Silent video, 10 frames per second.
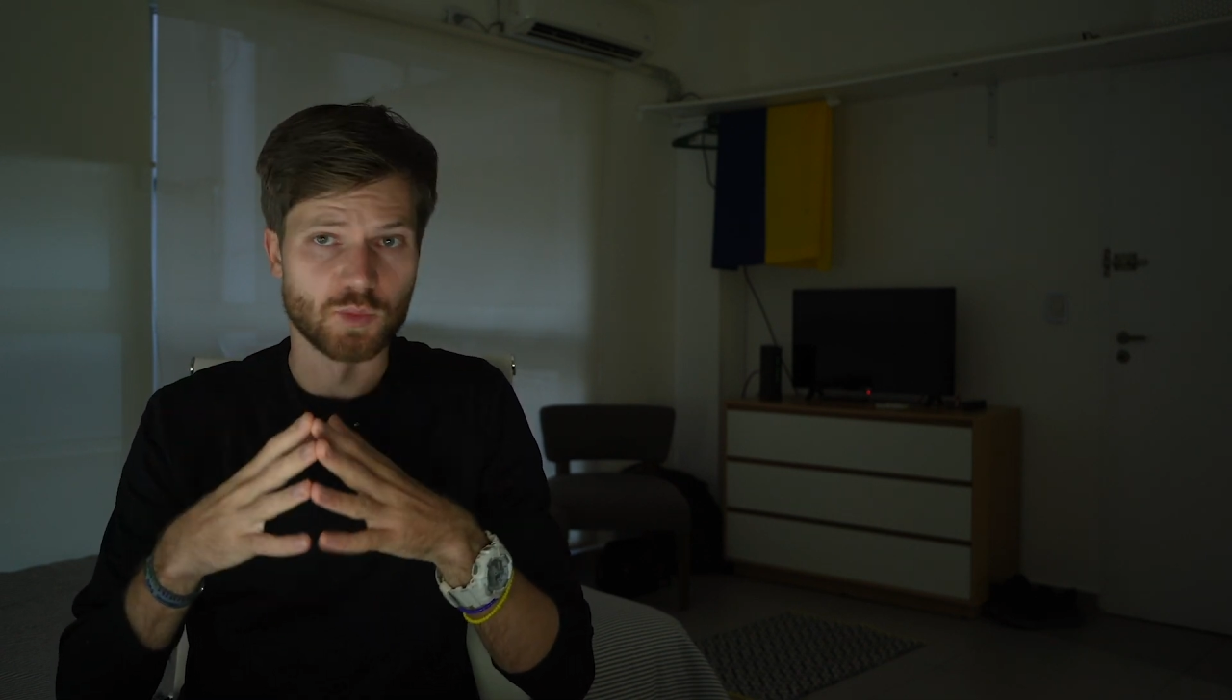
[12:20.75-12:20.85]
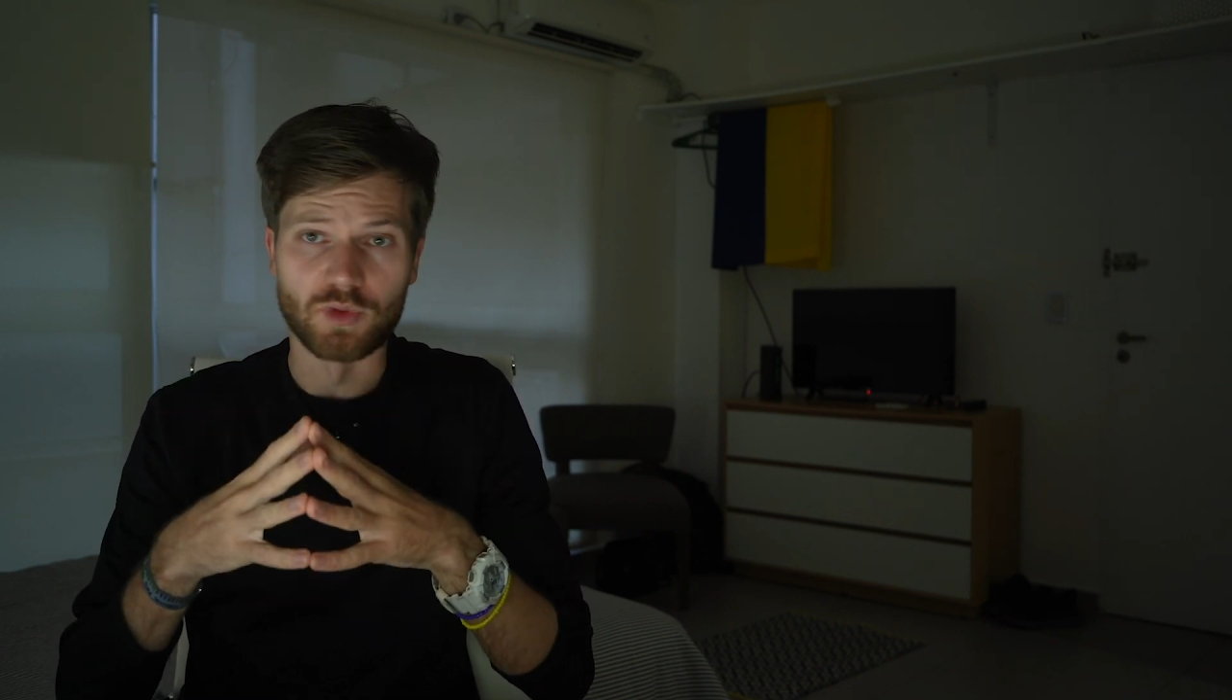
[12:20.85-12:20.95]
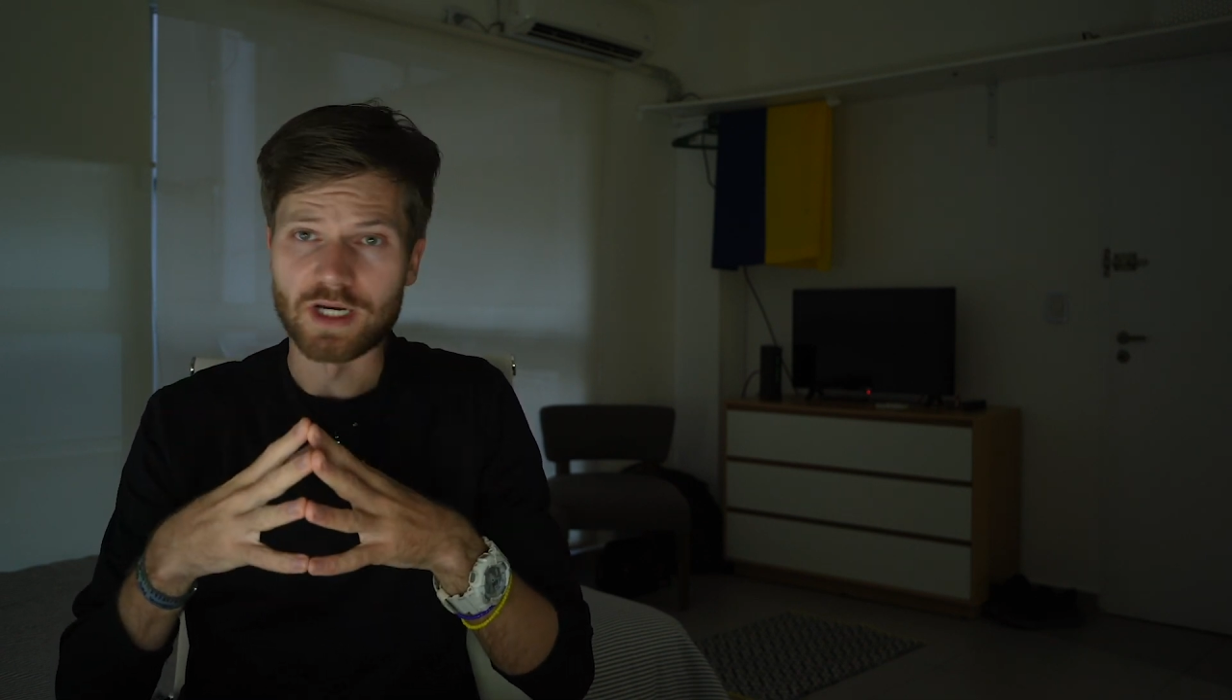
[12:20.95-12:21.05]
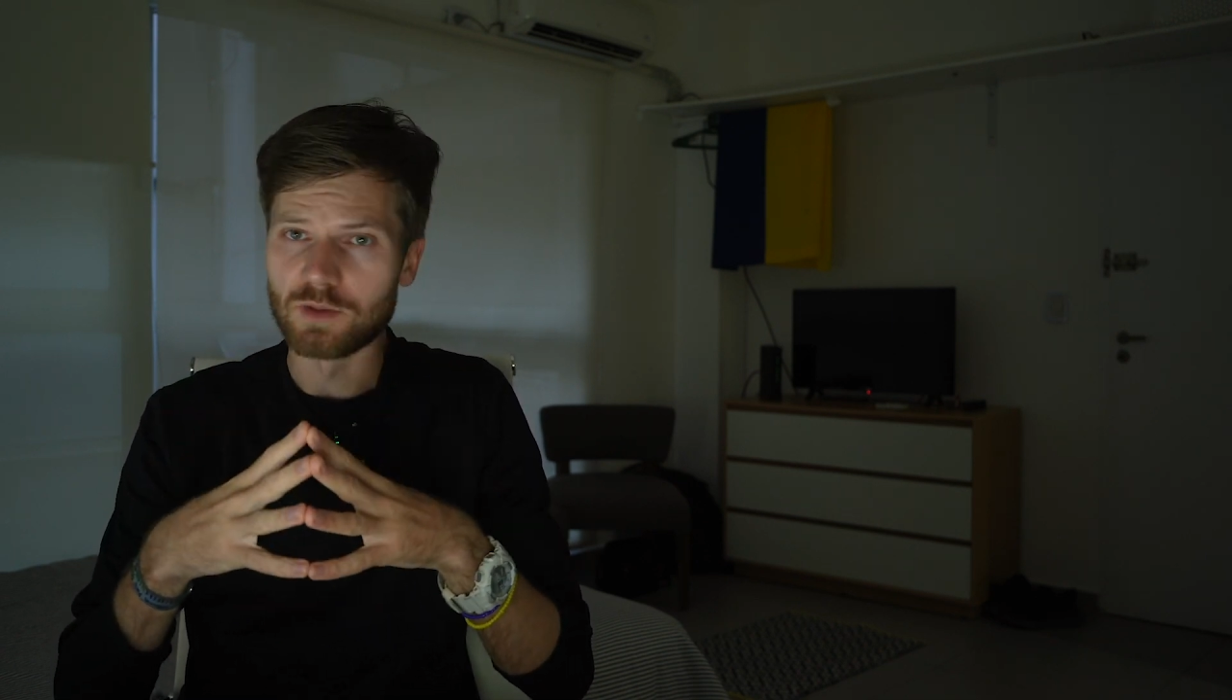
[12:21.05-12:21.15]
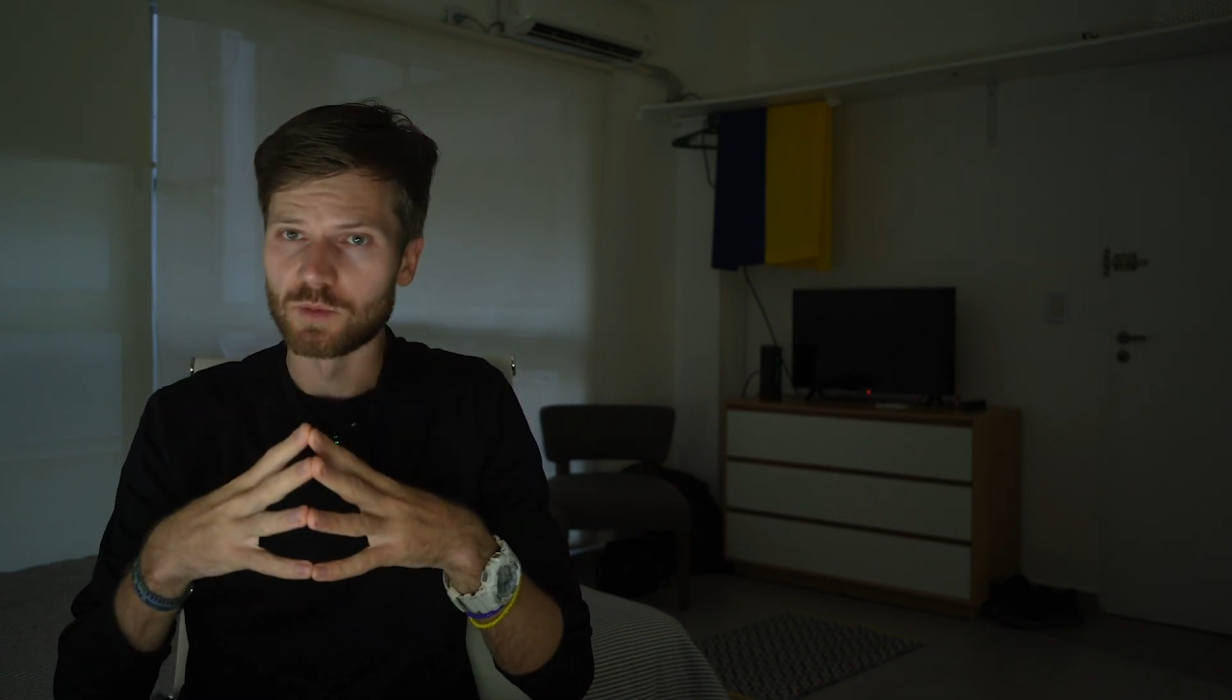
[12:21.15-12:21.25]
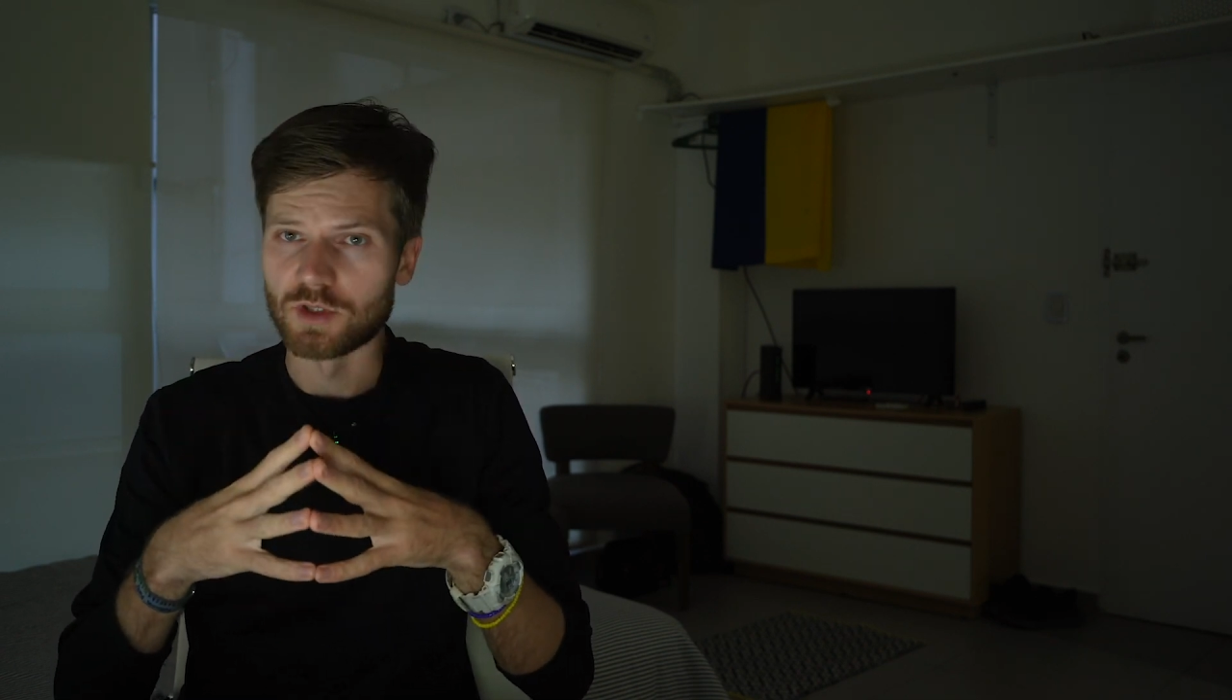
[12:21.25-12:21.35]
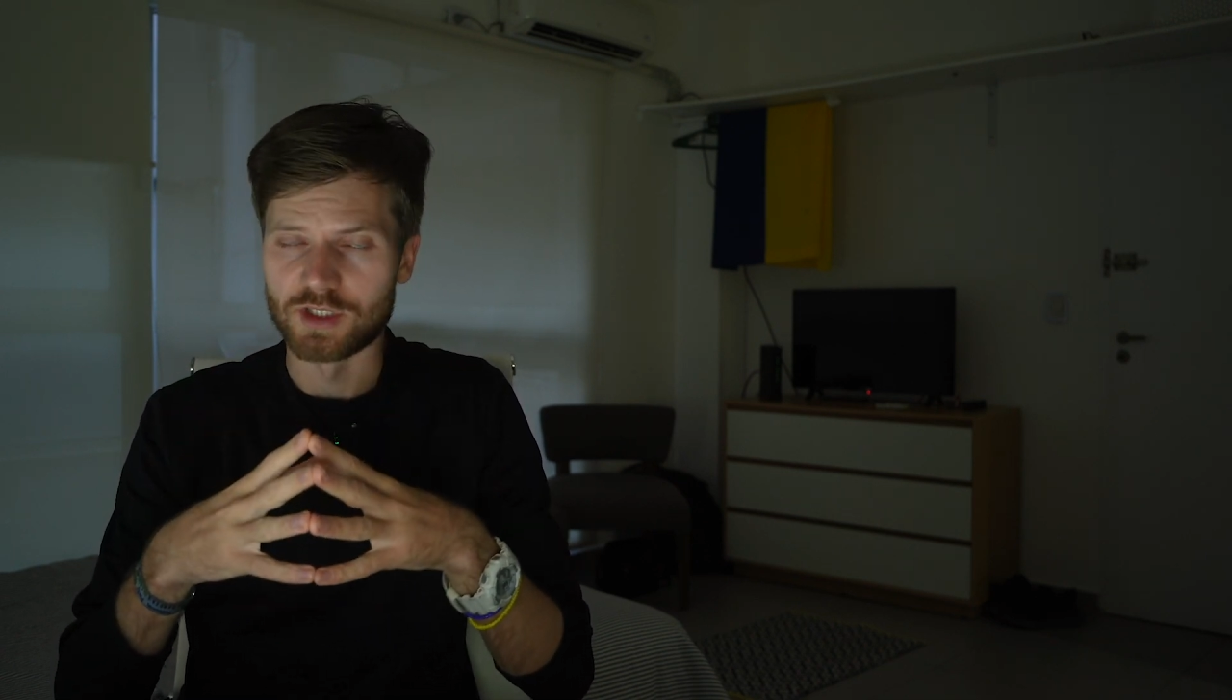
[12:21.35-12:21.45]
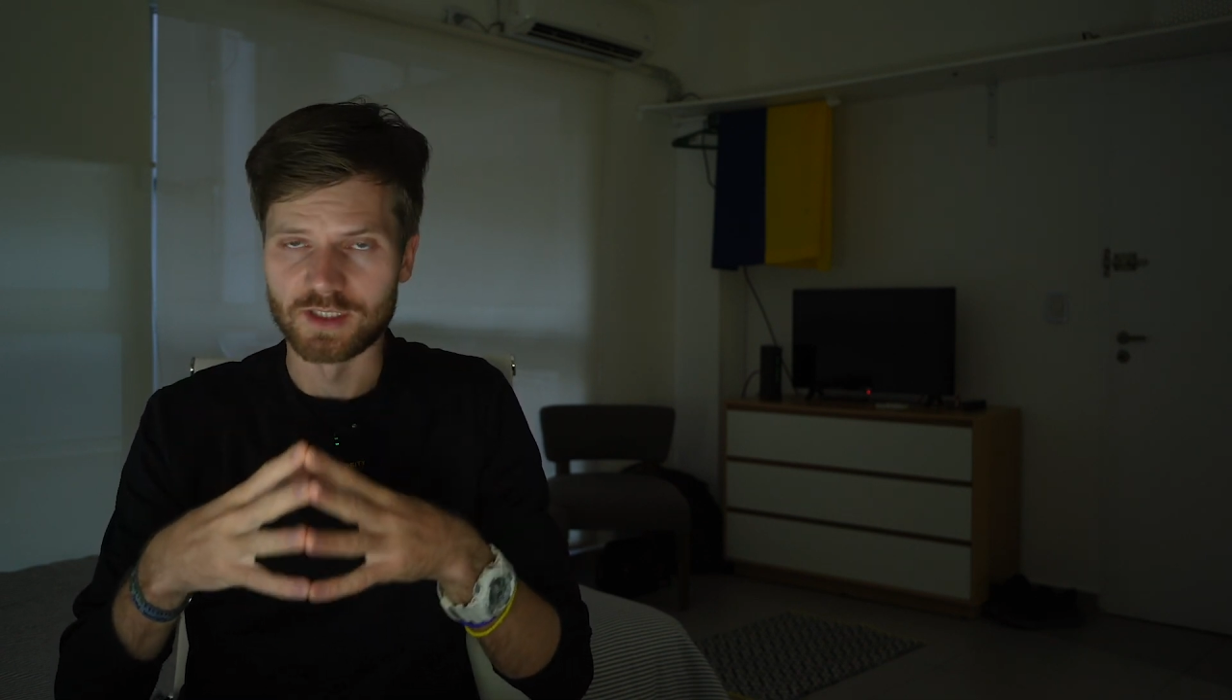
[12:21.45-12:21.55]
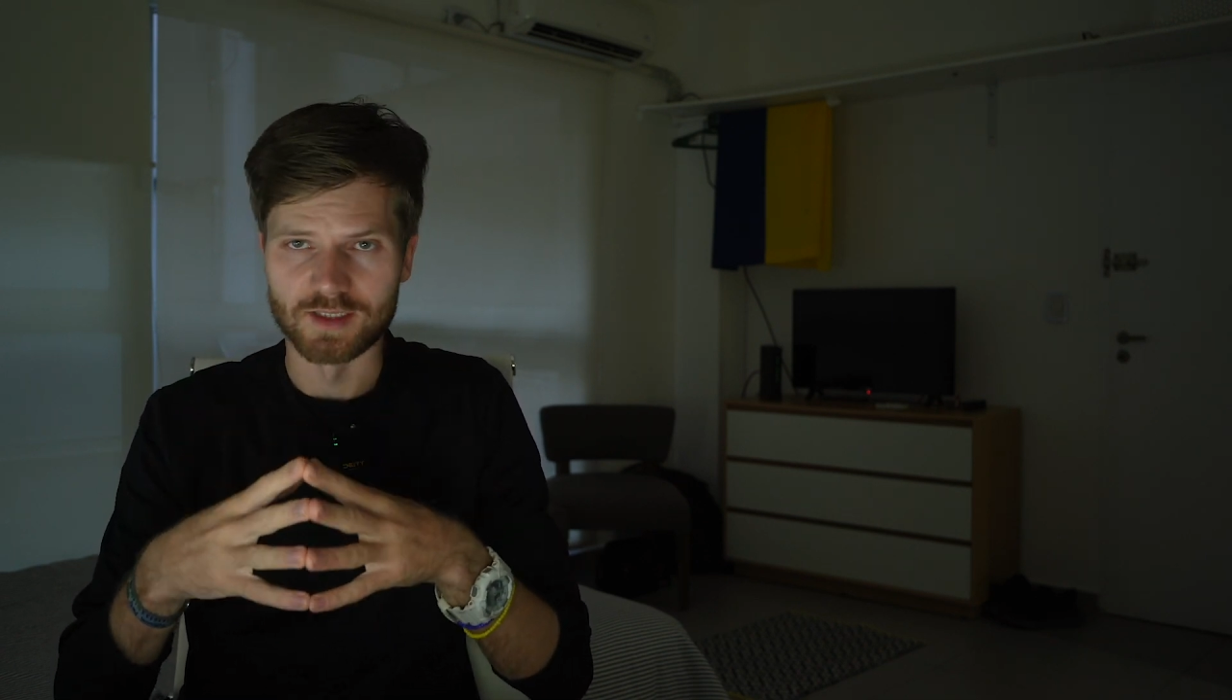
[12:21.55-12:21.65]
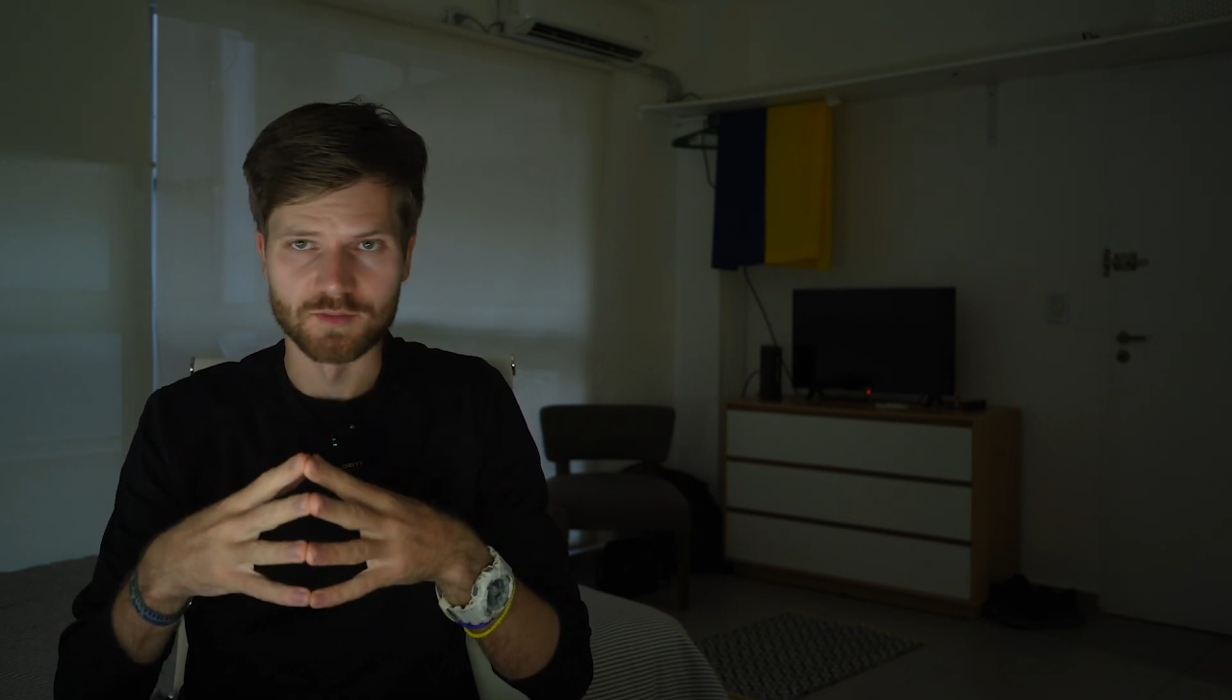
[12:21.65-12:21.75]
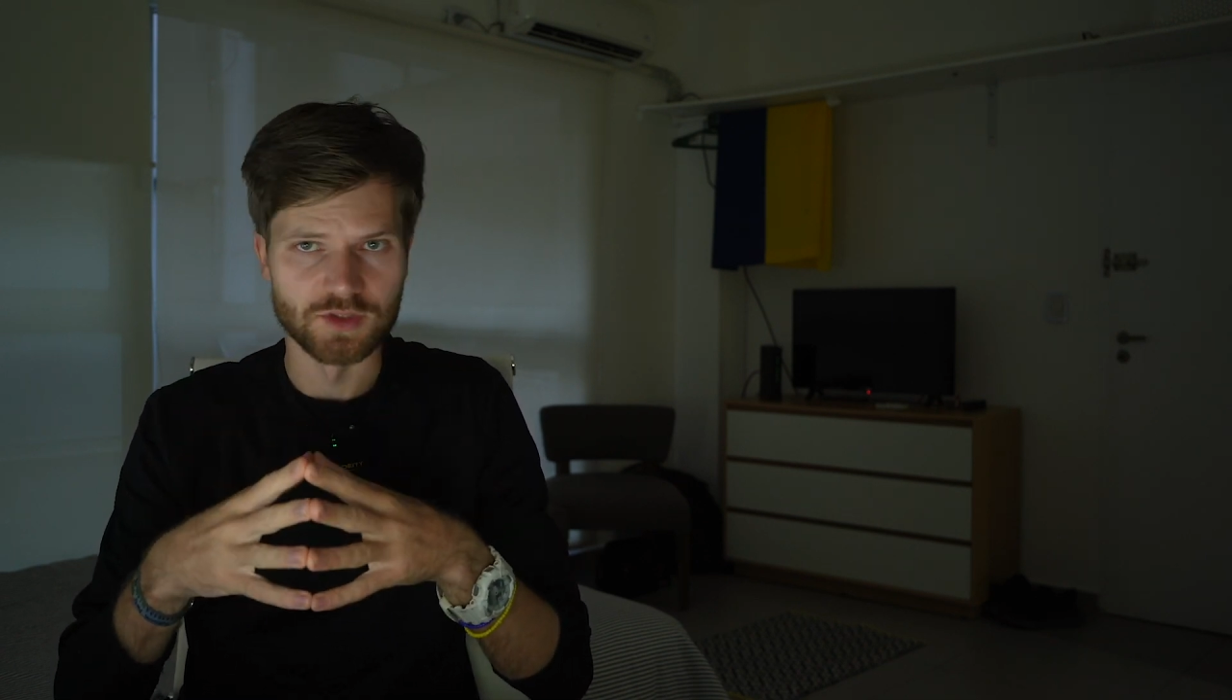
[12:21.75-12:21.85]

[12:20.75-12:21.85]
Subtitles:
brainwashing them